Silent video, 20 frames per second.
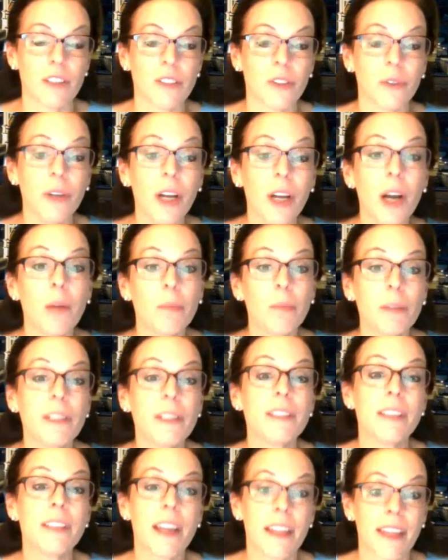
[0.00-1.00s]
So
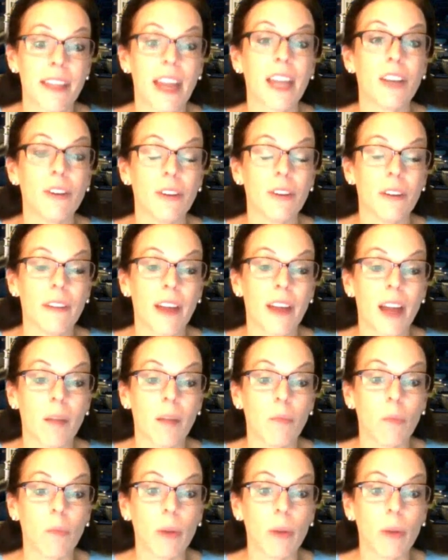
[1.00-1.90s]
please say thank you to them.